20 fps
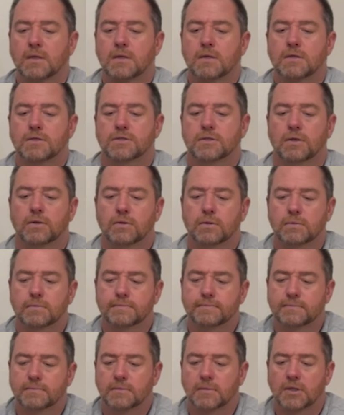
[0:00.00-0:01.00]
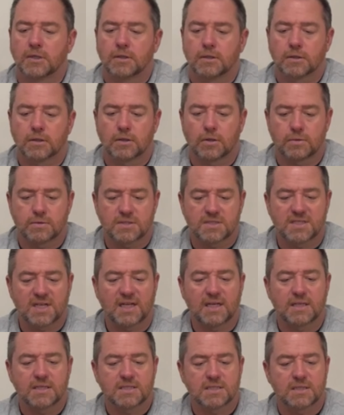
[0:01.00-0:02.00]
so Colt
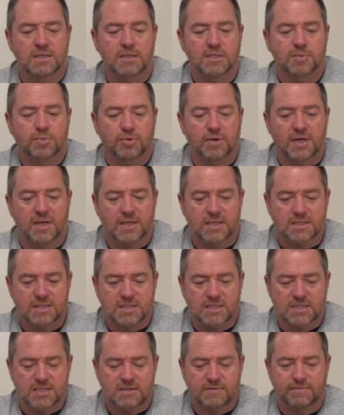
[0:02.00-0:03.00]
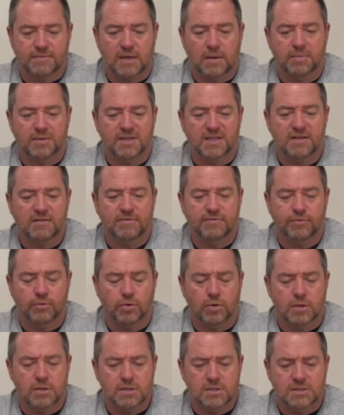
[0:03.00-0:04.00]
stainless in their springs. This is, I believe, for